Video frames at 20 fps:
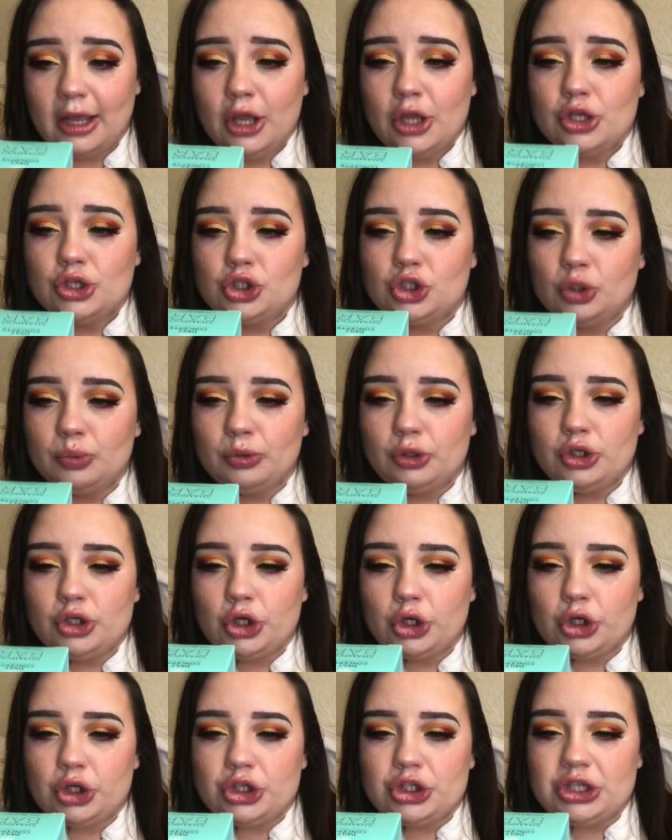super
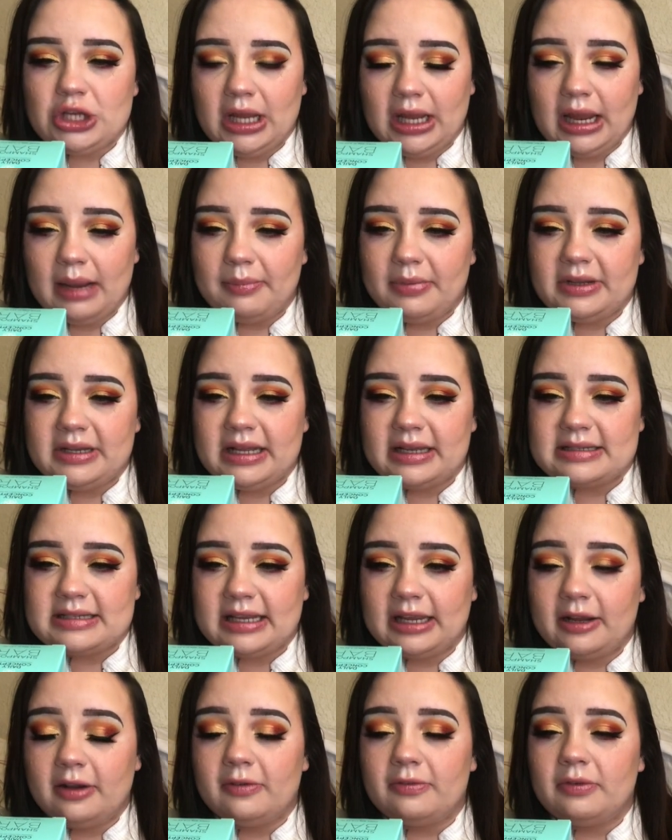nourishing and protects
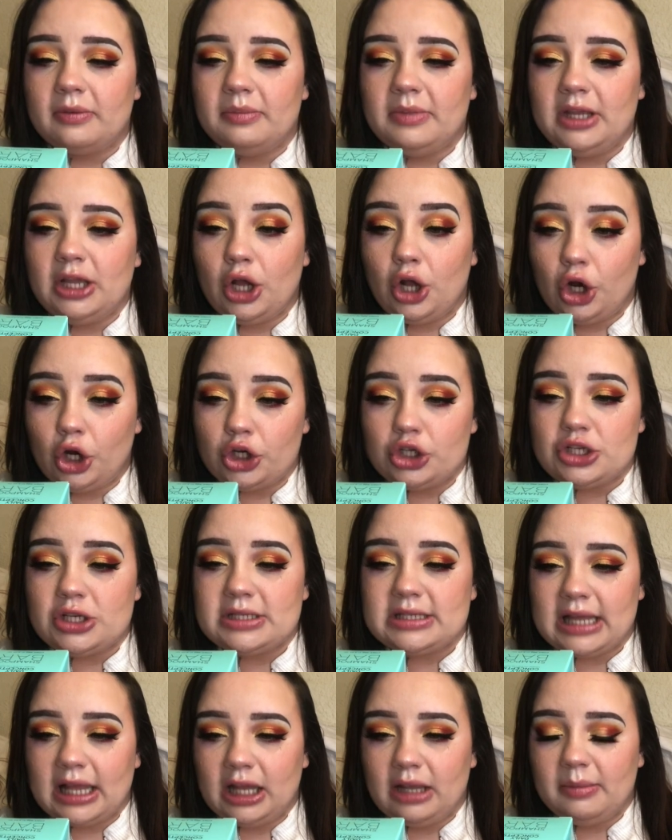hair from the
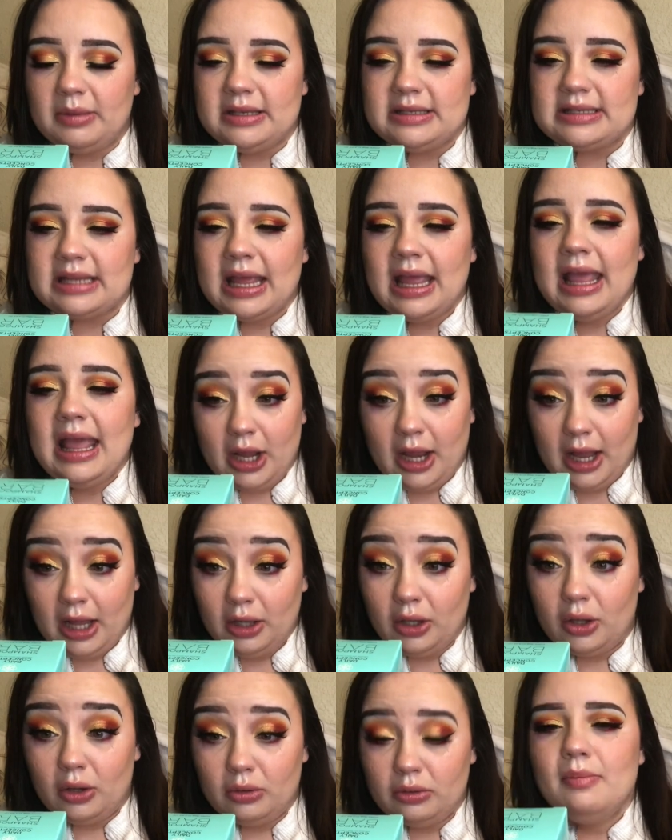harshest elements.
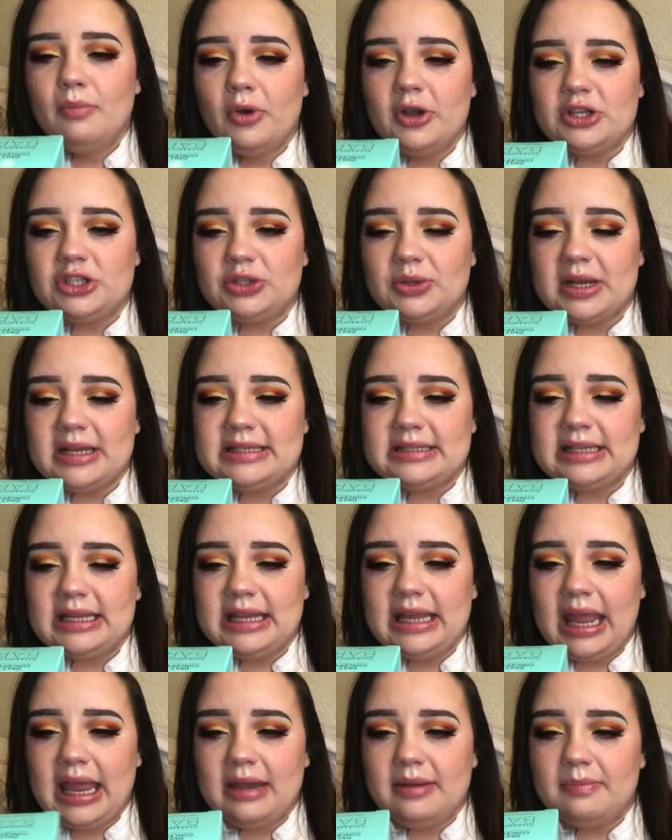Aloe,
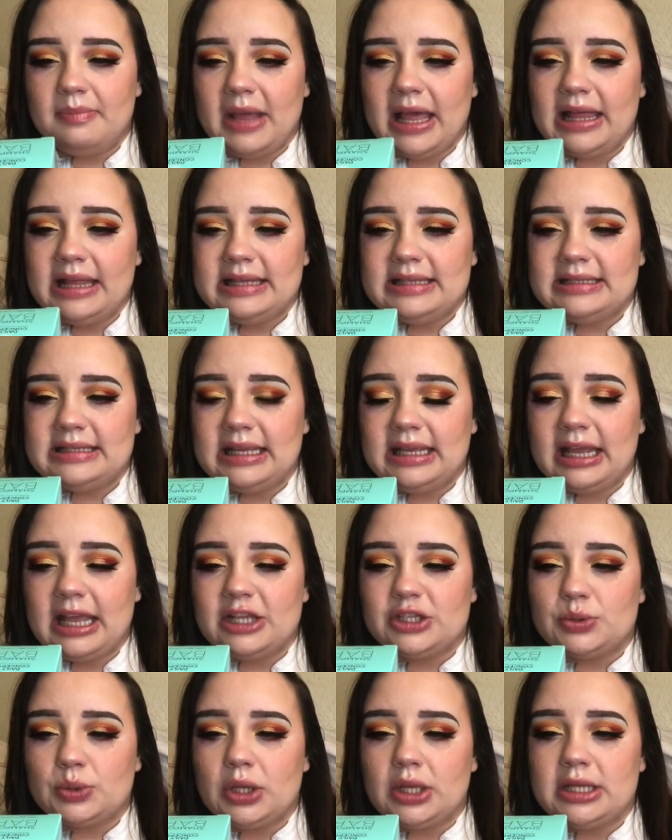moisturizing and balancing
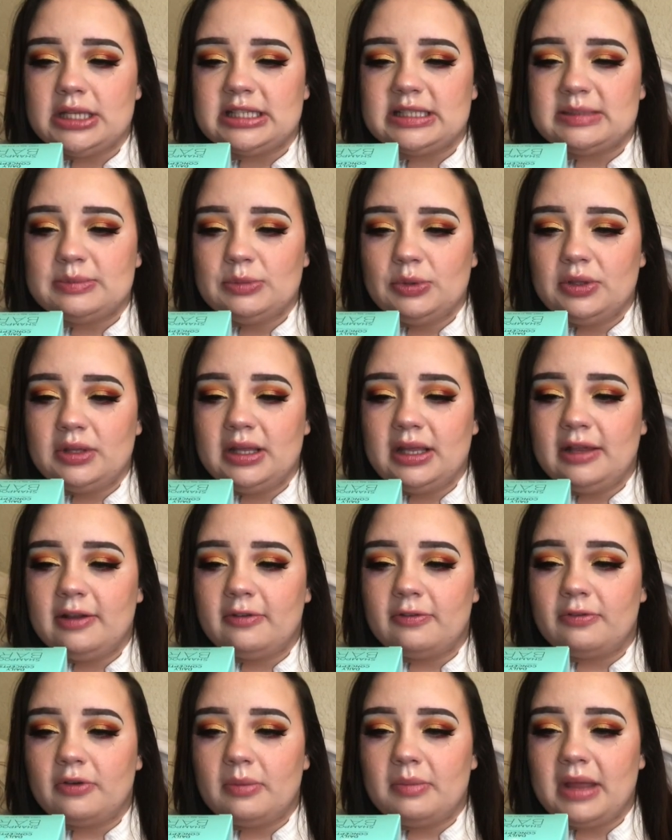as well as smoothing
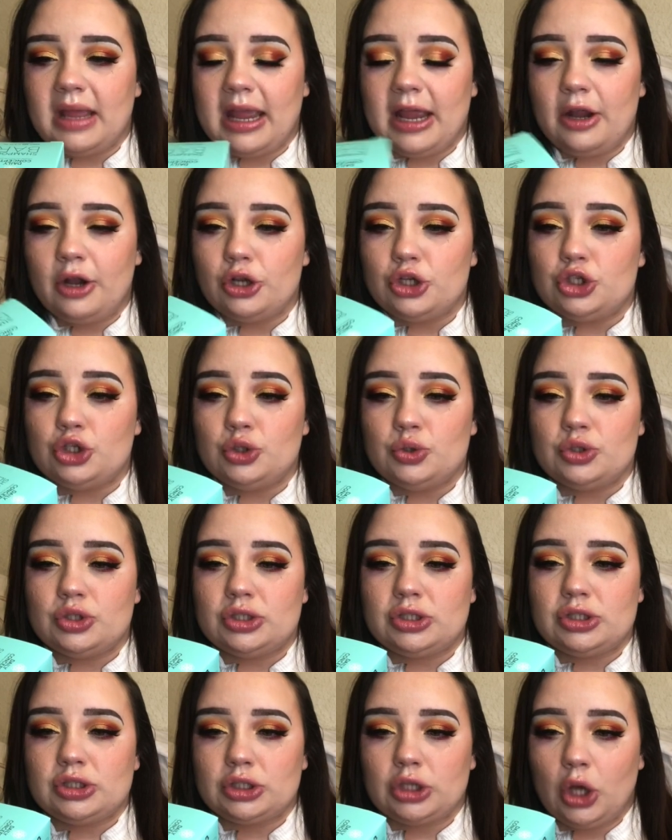from hair to
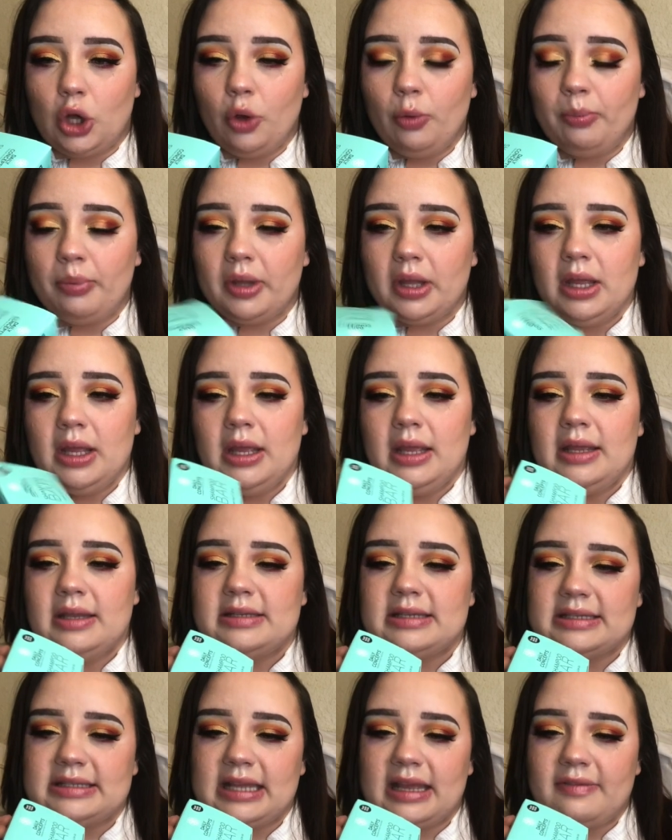scalp. It
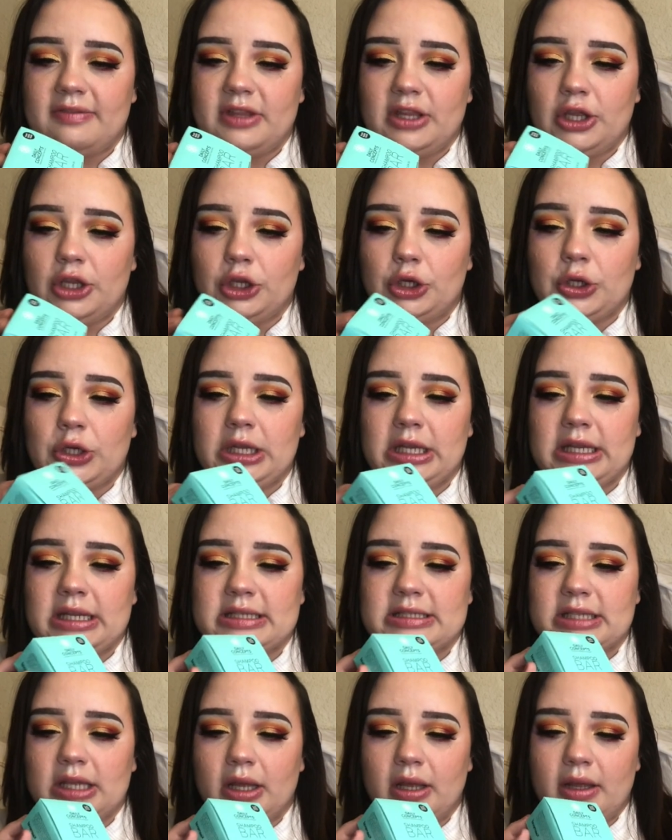does have the
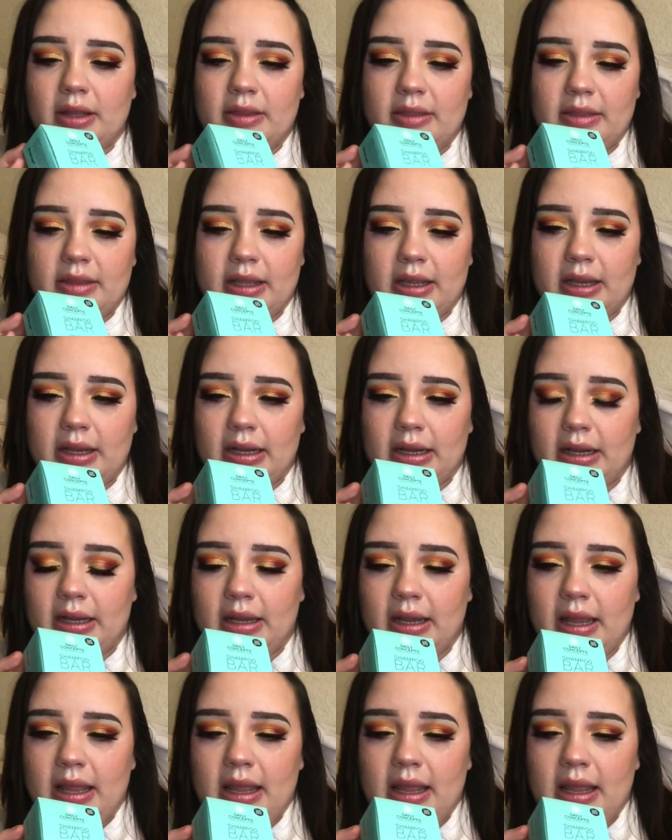ingredients on there,